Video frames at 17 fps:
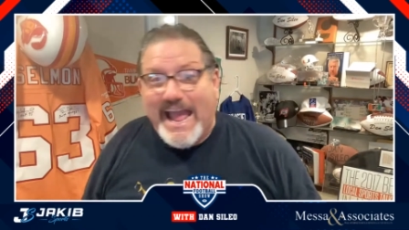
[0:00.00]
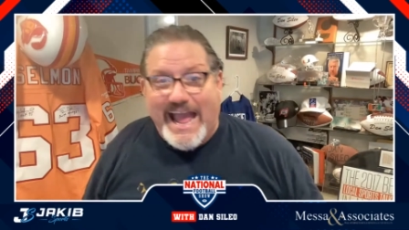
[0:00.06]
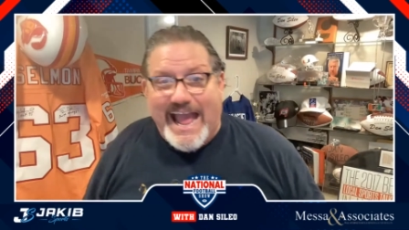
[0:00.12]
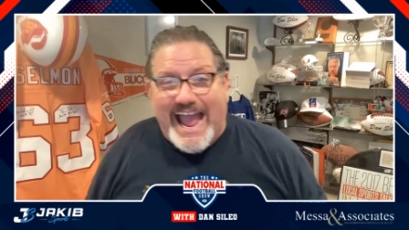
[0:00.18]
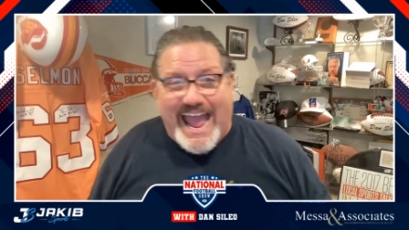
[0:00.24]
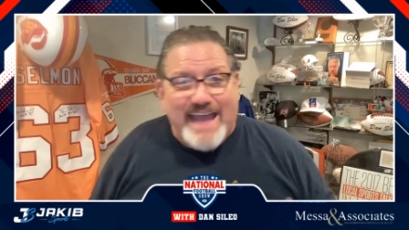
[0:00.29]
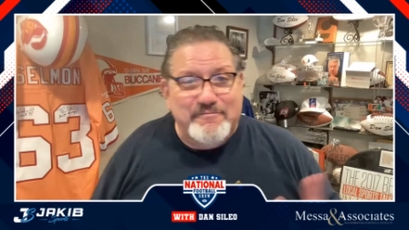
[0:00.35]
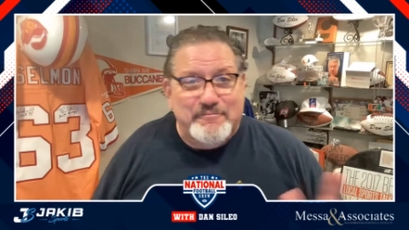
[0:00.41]

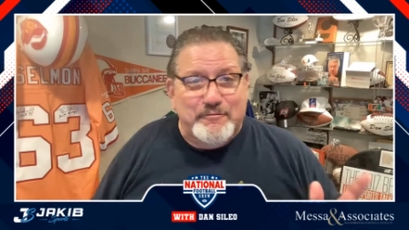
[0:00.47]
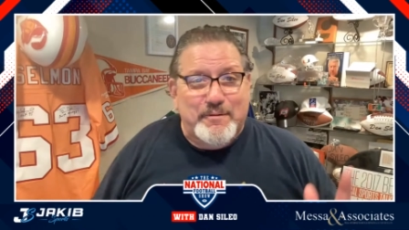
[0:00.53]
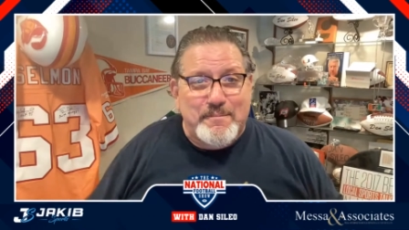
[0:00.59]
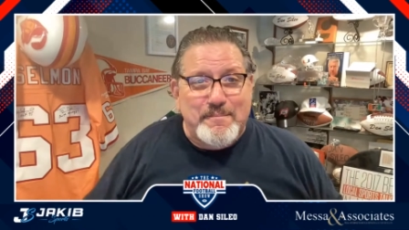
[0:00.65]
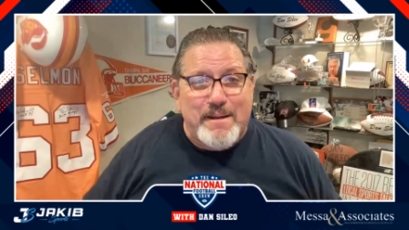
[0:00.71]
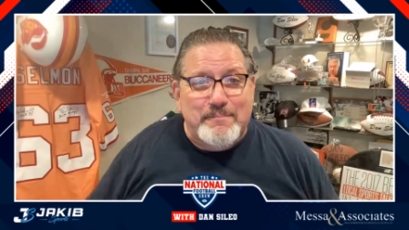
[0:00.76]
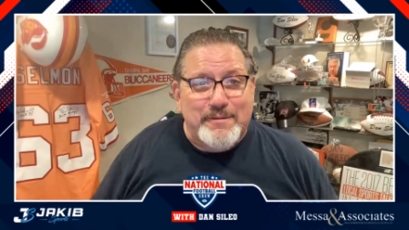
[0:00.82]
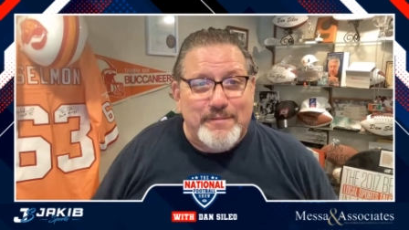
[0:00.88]
I have to
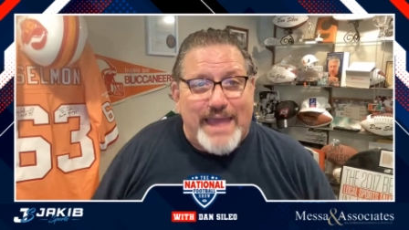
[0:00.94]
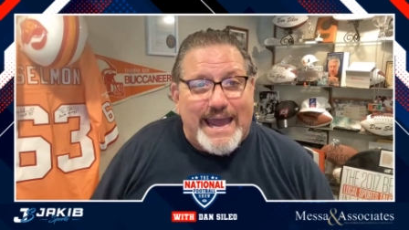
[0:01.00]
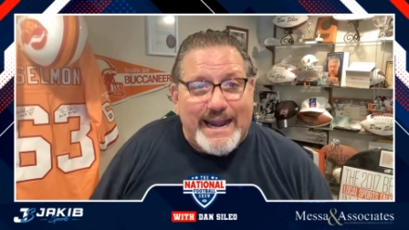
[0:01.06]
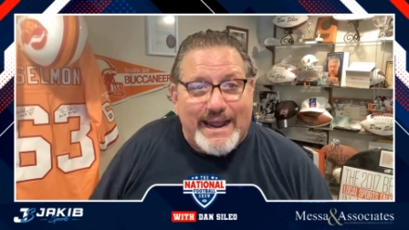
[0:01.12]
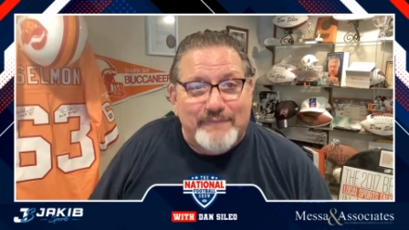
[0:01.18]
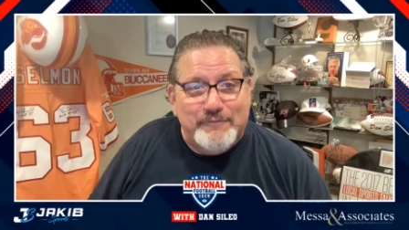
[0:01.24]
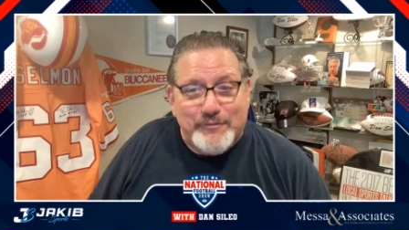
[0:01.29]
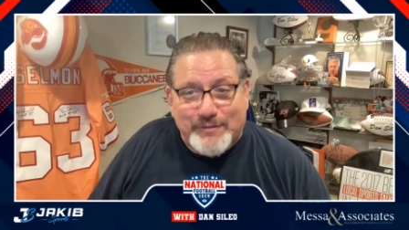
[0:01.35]
remember that
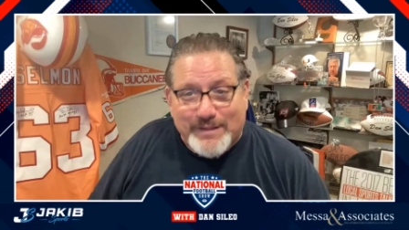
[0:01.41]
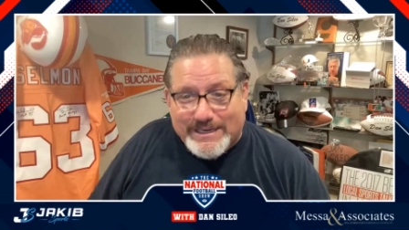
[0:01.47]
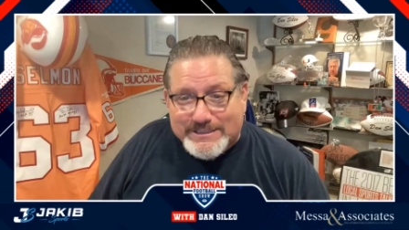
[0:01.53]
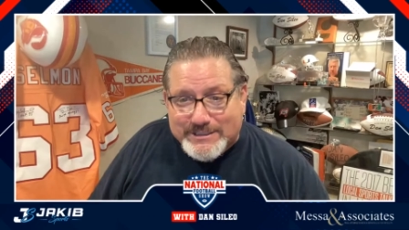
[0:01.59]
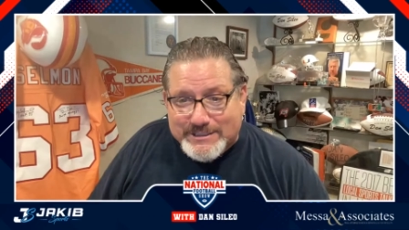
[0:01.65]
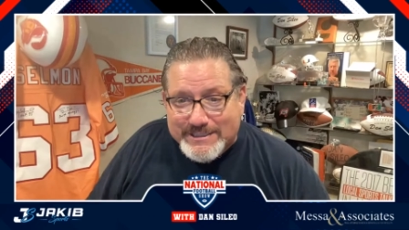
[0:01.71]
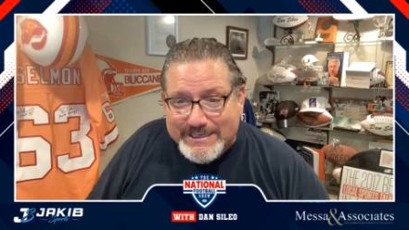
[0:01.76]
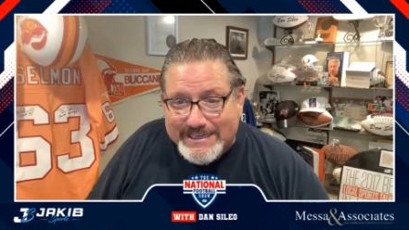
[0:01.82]
after
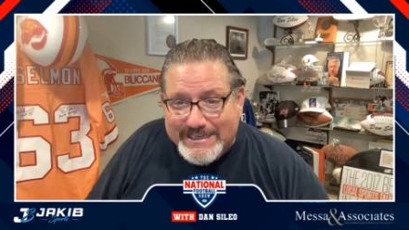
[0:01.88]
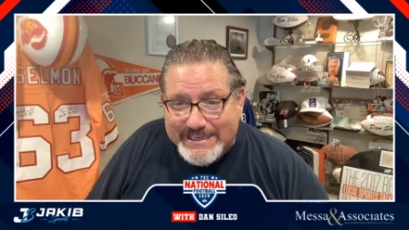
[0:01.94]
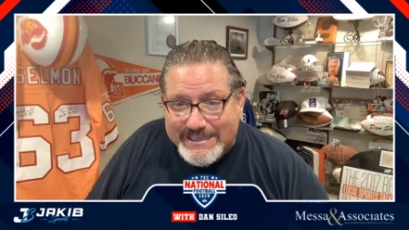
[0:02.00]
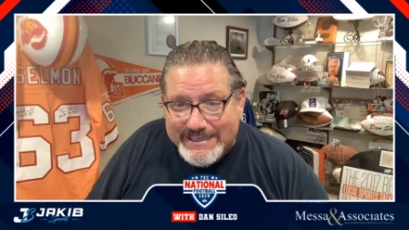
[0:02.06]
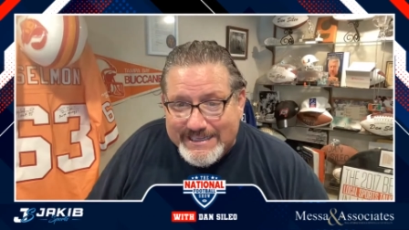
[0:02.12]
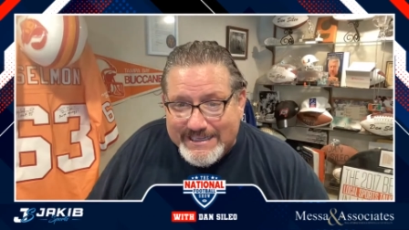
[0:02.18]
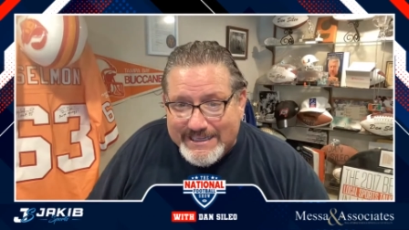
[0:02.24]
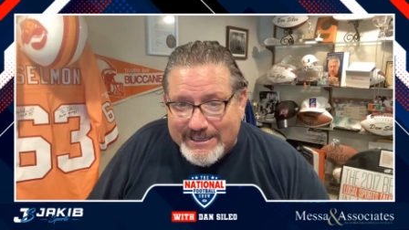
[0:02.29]
this.
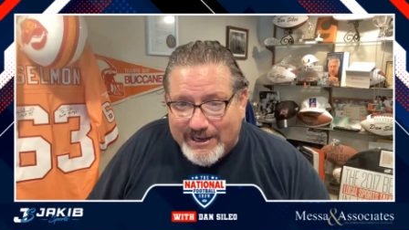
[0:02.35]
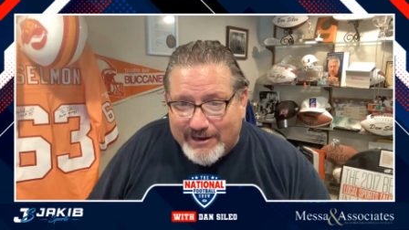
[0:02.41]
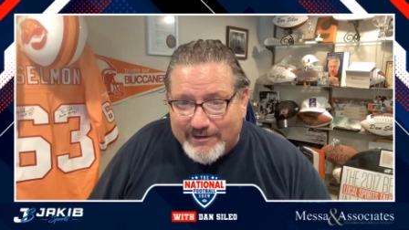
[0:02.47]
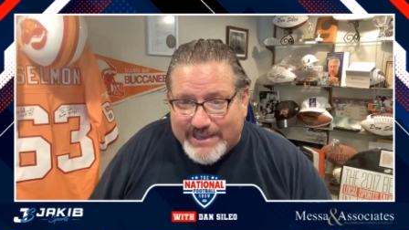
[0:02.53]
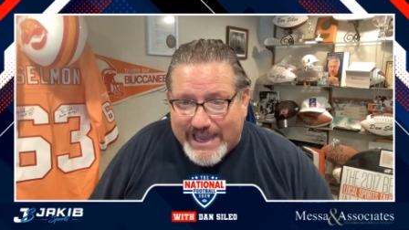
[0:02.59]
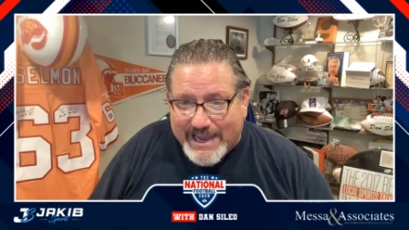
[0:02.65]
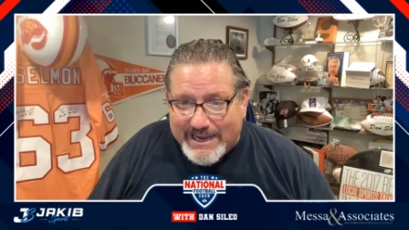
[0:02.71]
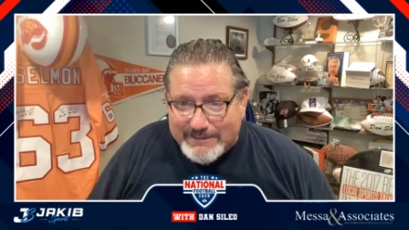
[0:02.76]

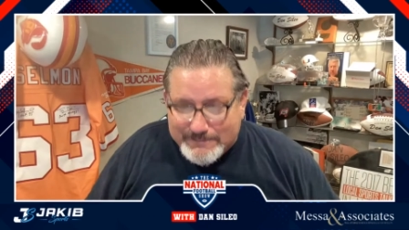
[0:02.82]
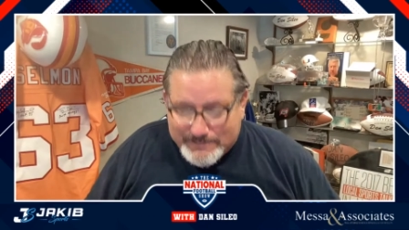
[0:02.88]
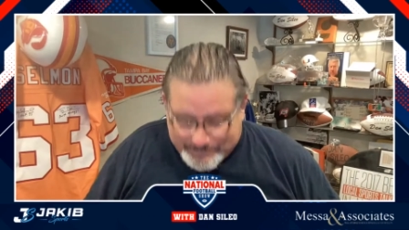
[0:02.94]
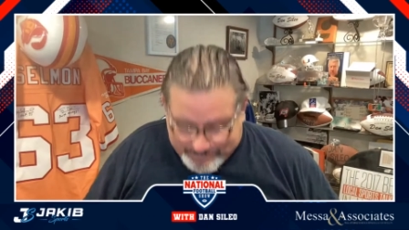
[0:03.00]
Okay.